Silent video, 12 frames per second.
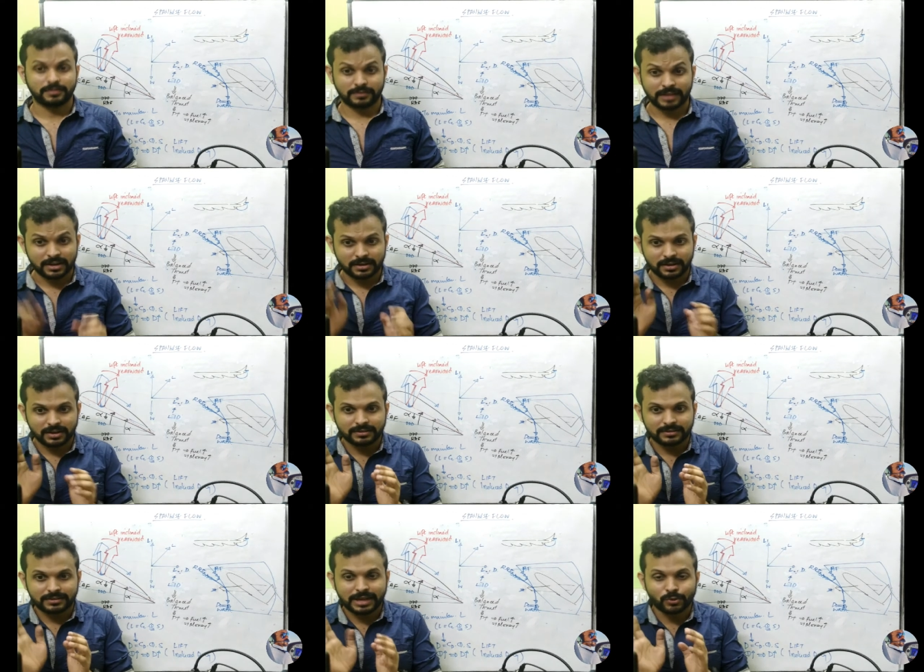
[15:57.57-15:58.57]

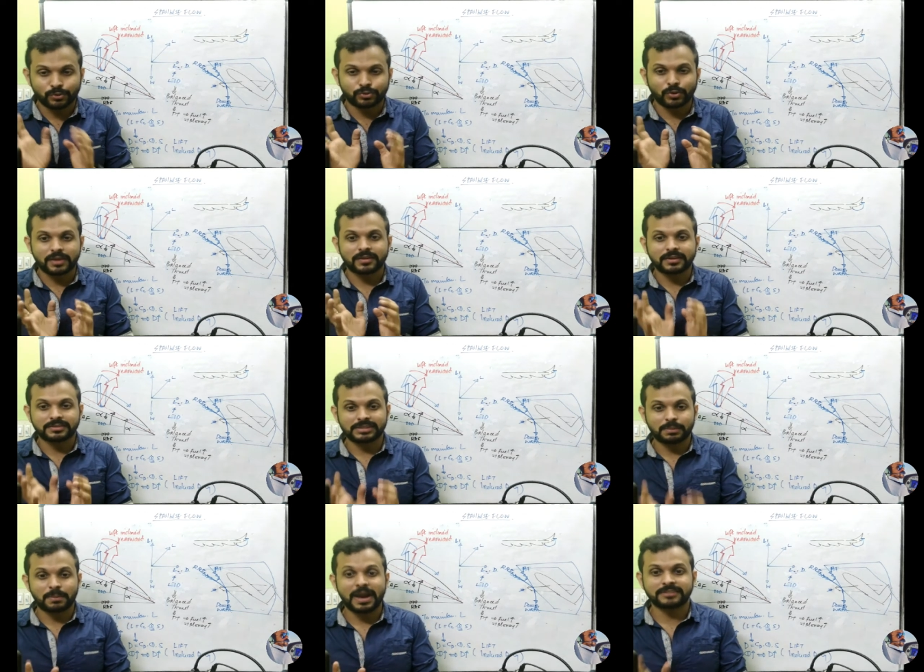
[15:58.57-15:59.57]
that also
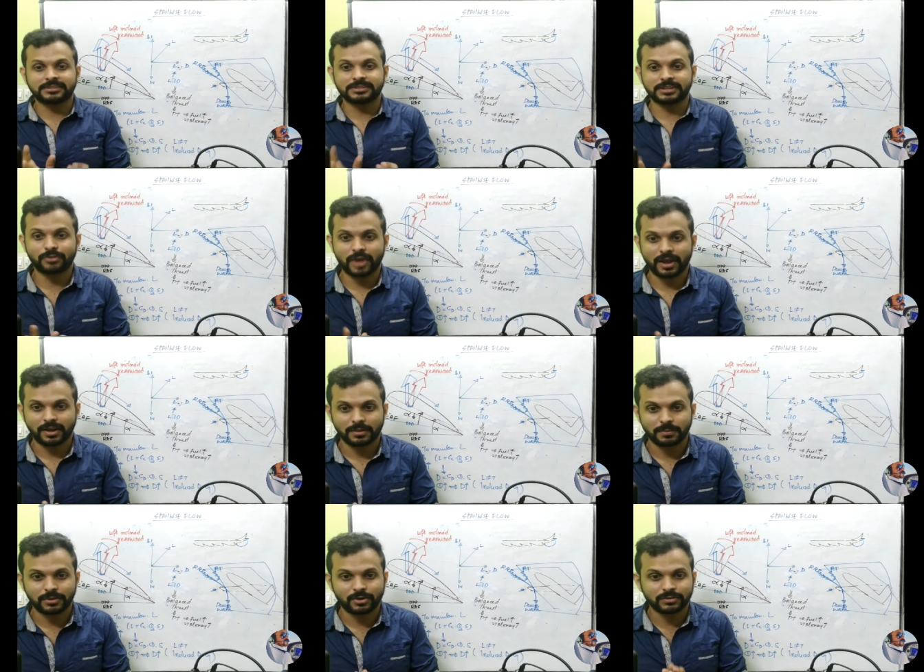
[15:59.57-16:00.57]
increases a parasitic drag
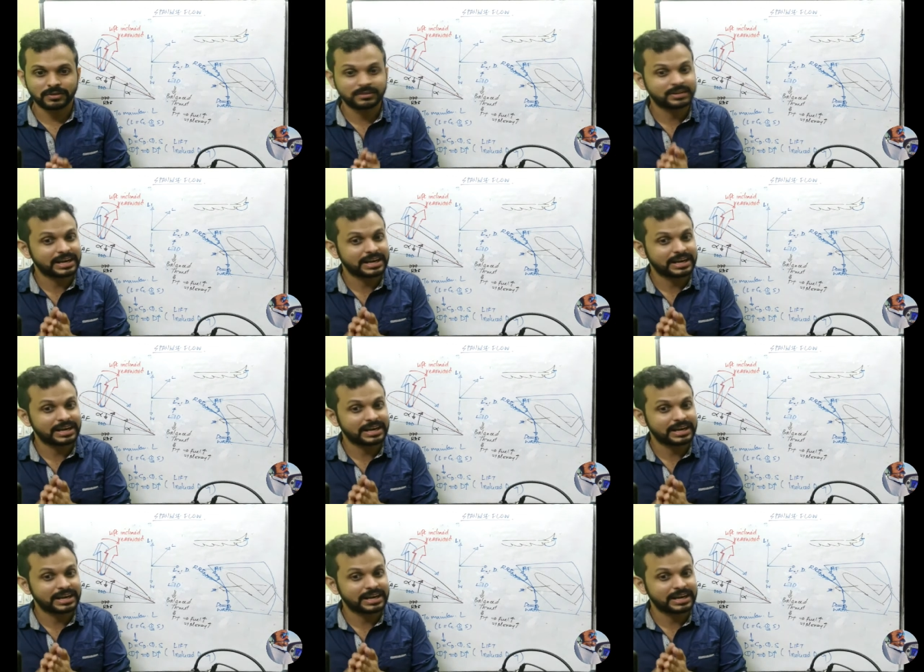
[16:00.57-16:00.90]
because there's an